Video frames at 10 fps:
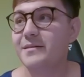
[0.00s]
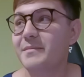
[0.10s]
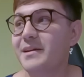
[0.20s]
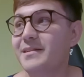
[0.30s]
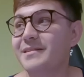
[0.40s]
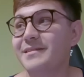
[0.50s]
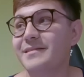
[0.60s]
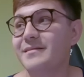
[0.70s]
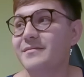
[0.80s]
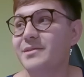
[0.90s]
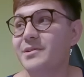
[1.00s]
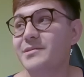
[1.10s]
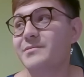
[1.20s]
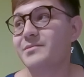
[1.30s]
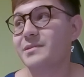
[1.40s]
man, you
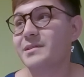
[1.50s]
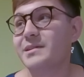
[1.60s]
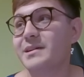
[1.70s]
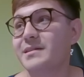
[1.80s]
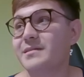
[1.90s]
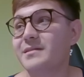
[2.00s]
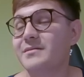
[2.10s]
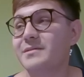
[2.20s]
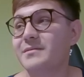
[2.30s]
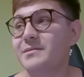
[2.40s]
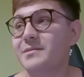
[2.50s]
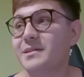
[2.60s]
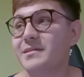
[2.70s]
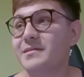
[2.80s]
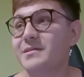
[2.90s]
could really kind of call off whenever you
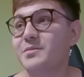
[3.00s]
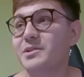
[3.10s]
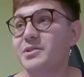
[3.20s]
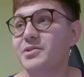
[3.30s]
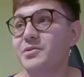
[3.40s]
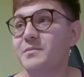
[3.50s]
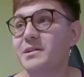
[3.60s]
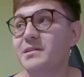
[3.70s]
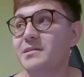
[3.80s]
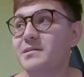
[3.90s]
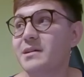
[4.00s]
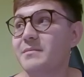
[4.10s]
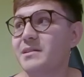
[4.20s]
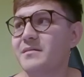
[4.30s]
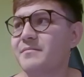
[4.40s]
want. It's pretty cool because, I
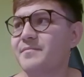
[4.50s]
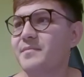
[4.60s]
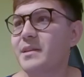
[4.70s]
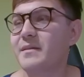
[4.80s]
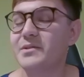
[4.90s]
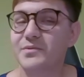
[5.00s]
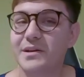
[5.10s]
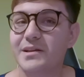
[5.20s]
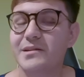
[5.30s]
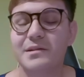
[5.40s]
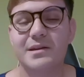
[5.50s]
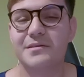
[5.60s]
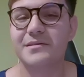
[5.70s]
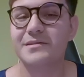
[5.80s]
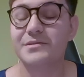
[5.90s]
mean, if it's raining, hey
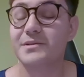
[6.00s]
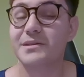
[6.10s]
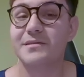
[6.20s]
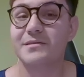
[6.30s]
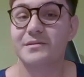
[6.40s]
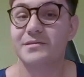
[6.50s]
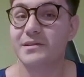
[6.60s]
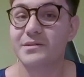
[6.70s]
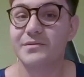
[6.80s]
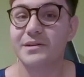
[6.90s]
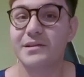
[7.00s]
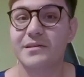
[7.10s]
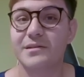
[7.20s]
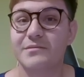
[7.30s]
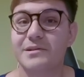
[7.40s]
dude, you'll say, you'll say it's
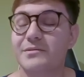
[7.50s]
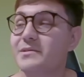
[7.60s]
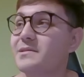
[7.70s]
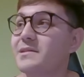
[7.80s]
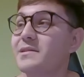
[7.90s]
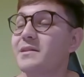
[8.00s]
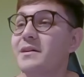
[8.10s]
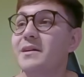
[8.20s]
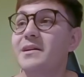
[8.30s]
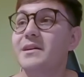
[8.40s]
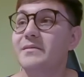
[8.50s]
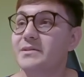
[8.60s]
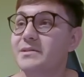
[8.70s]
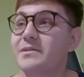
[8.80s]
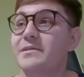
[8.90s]
raining. You don't want to risk it. If
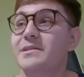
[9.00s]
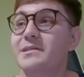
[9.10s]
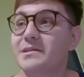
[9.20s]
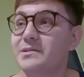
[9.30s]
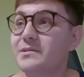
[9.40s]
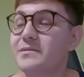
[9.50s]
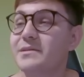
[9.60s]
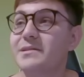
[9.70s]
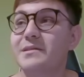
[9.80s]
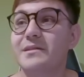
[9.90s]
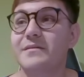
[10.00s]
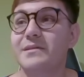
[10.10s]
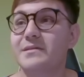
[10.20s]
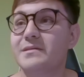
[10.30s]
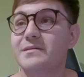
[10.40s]
it's snowing, say it's snowing. If
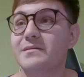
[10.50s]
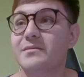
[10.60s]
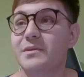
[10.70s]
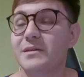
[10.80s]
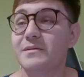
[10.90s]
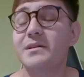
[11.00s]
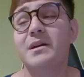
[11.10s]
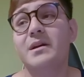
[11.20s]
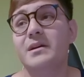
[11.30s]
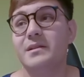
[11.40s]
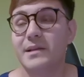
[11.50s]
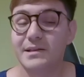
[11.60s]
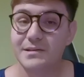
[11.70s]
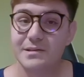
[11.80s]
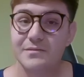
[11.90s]
it's whatever,
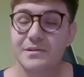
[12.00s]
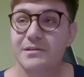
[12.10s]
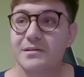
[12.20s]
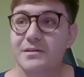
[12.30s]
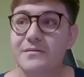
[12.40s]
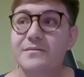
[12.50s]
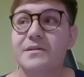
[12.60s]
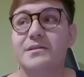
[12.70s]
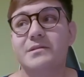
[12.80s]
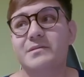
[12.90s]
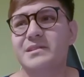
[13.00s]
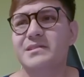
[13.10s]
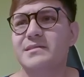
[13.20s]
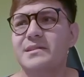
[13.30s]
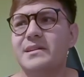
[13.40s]
that's an easy way to call off. Another way is
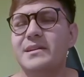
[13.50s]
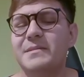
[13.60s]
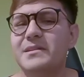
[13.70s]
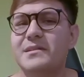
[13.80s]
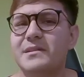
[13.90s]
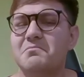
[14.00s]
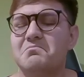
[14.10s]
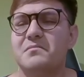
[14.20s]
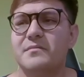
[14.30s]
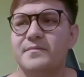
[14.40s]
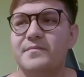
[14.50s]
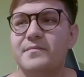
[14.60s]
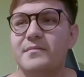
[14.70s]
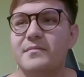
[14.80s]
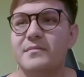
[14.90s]
just like, hey man, like,
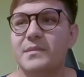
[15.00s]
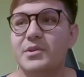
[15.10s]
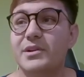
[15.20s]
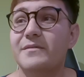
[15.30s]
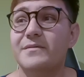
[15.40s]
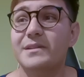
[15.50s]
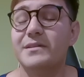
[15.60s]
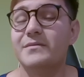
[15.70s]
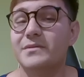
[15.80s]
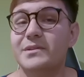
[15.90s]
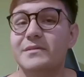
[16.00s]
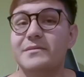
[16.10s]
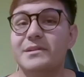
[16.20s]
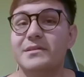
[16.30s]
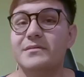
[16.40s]
you're feeling good for driving
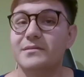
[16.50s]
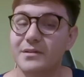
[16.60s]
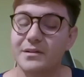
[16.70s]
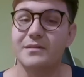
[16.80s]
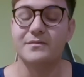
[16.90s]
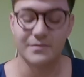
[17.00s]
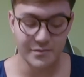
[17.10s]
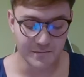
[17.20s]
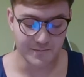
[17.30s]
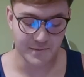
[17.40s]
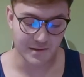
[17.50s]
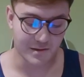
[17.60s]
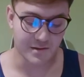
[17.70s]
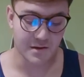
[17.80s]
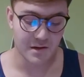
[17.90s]
right now, call off. Cool. All
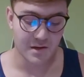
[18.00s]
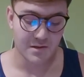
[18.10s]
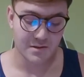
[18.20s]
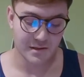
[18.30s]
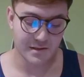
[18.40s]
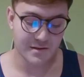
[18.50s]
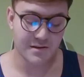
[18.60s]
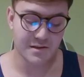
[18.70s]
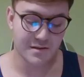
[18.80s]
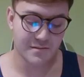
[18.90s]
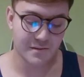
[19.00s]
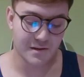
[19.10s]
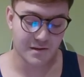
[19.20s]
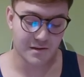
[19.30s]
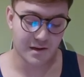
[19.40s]
right, so I did call off.
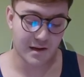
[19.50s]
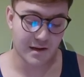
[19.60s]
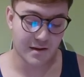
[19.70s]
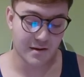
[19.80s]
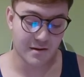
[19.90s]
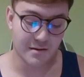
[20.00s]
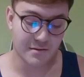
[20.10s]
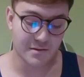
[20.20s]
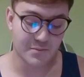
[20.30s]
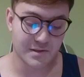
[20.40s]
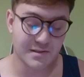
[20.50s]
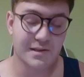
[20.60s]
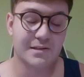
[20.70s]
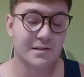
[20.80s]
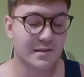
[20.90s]
uh I
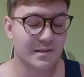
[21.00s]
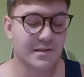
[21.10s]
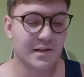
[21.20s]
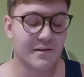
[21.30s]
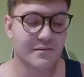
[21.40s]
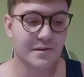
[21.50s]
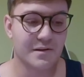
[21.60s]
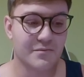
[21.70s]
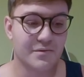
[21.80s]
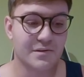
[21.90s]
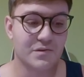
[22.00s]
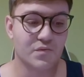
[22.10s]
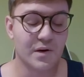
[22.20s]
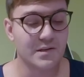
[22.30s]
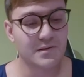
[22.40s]
surprisingly, actually, I did have a lot of reasons
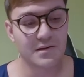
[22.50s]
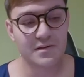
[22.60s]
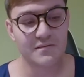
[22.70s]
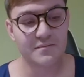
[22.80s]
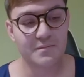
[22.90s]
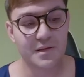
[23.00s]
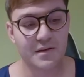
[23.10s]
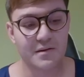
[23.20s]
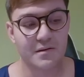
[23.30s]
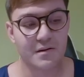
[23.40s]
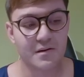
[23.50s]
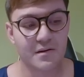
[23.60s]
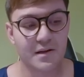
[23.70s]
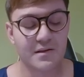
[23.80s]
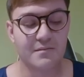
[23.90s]
why to call off, but then
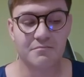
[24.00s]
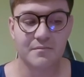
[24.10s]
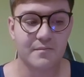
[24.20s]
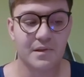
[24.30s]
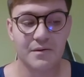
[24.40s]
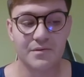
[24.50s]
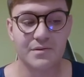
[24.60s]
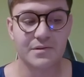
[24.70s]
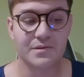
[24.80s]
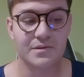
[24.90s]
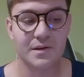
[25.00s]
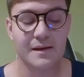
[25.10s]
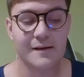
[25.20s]
it it was